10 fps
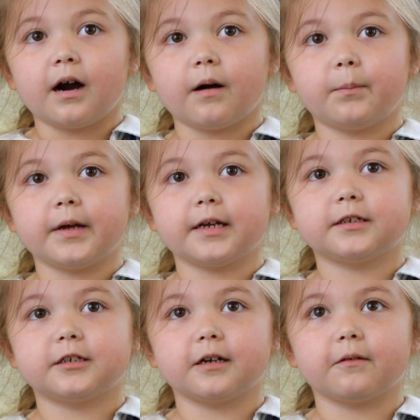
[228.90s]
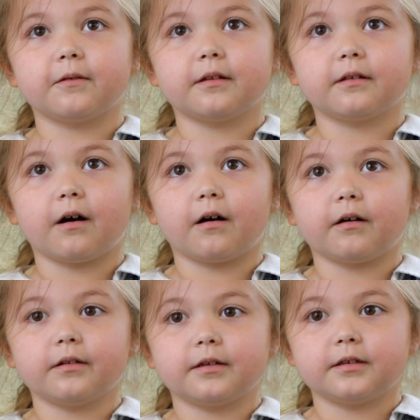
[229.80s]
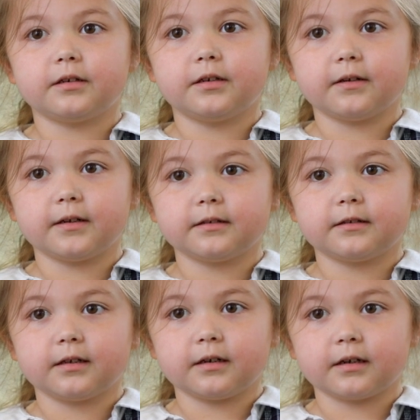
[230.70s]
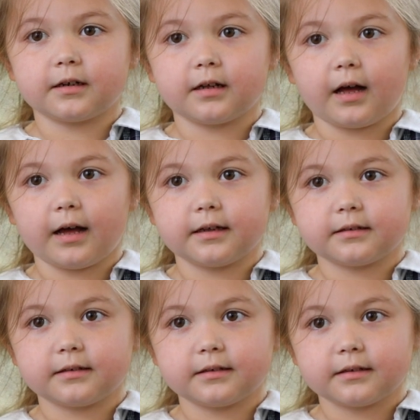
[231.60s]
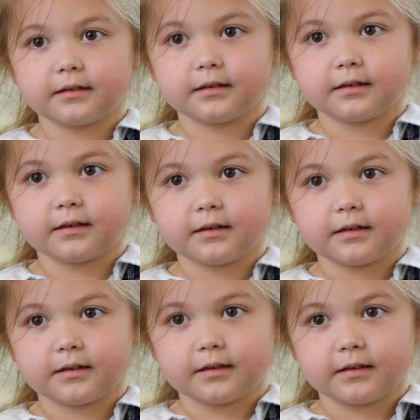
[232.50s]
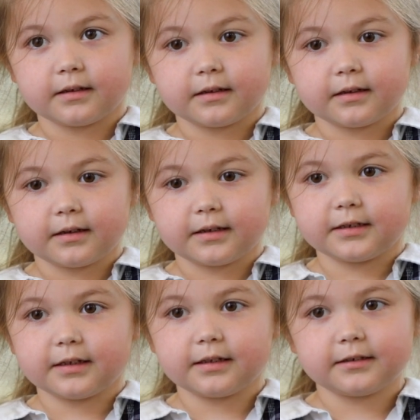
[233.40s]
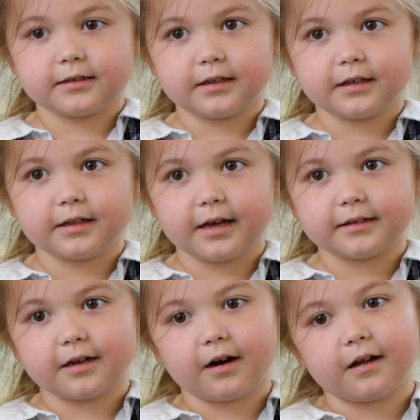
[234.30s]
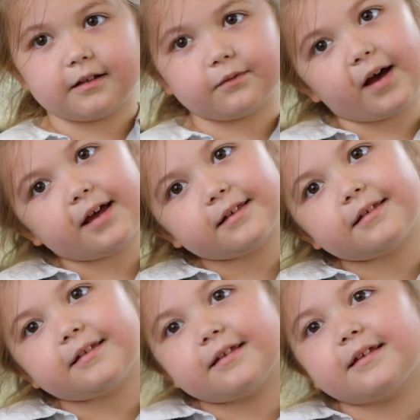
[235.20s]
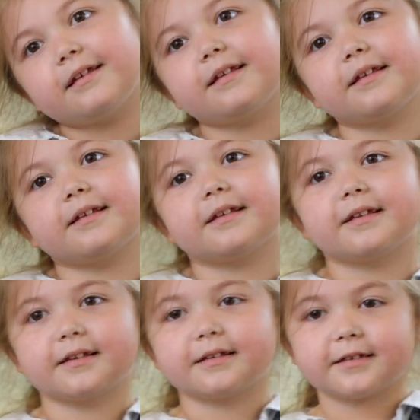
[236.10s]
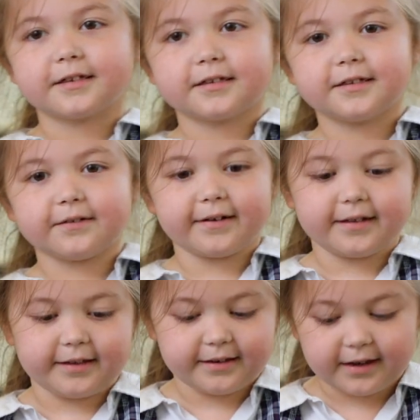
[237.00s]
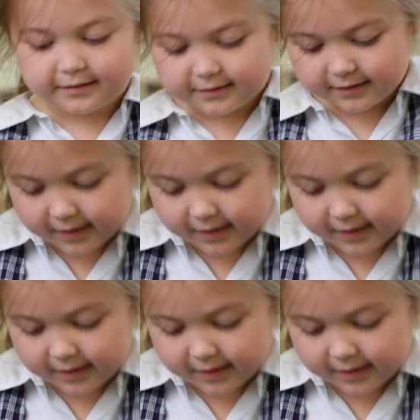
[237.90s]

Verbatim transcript: A picture with all the students in her class. Because she, she likes all of us. She really does.